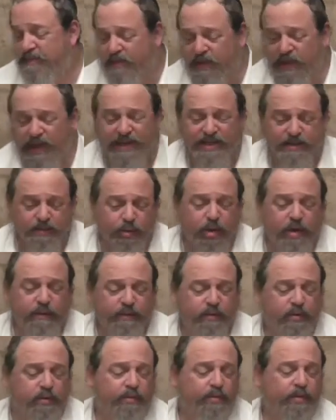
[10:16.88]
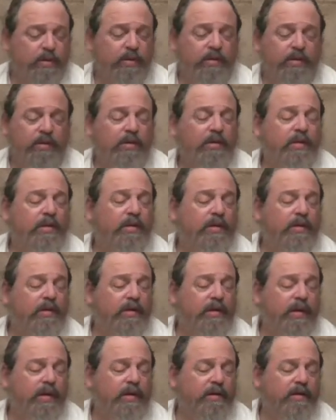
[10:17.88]
less preferable
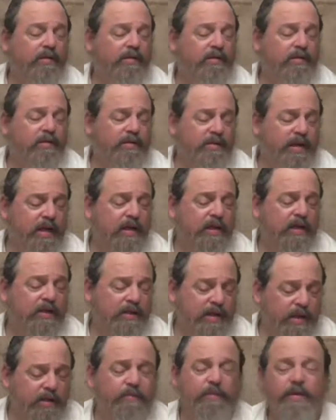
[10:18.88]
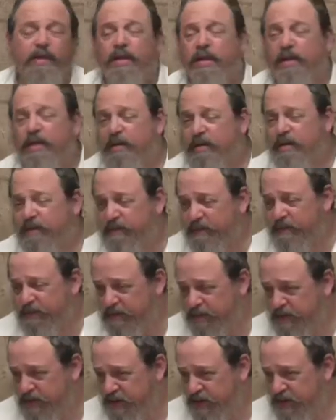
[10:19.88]
than saying it did mean it.
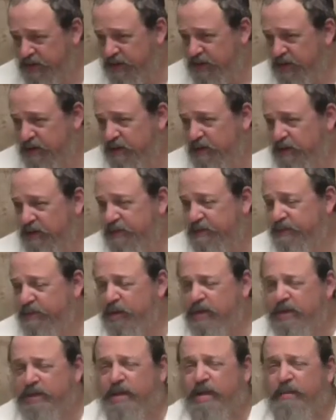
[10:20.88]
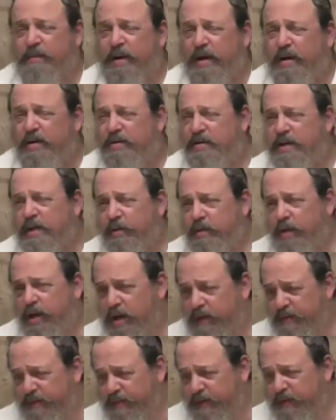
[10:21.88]
What's the comparison in
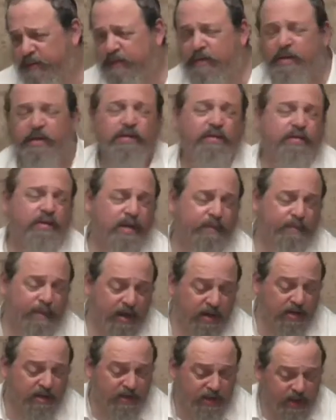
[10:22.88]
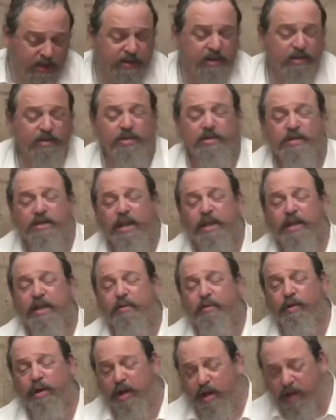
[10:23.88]
Ra'afim? The comparison is that just like in
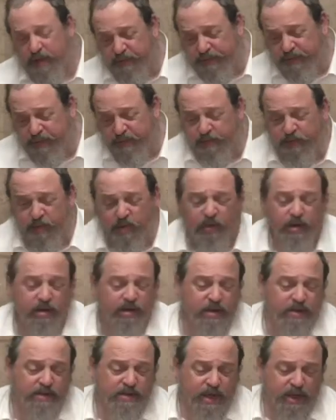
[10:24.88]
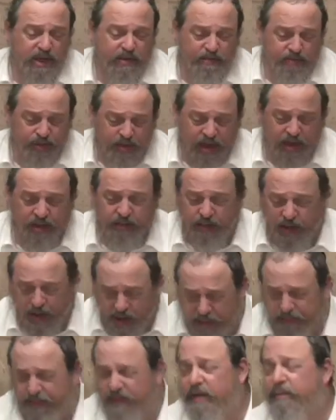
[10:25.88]
Ra'afim, according to the second pshat in
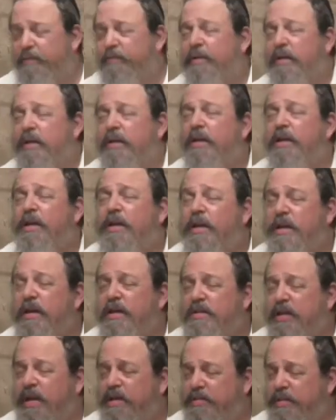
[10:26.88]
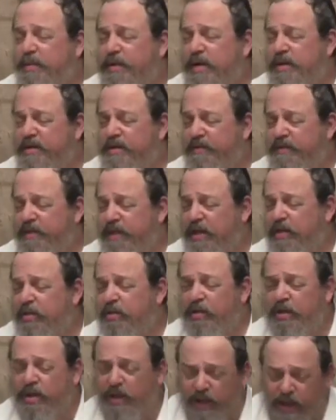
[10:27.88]
Ra'afim, it's us because of
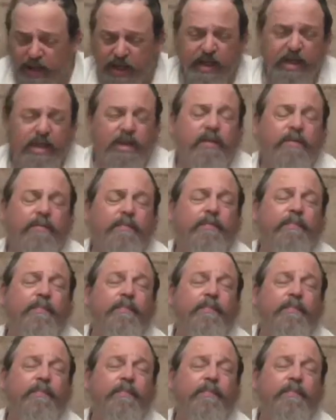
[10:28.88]
Tikkun Kli,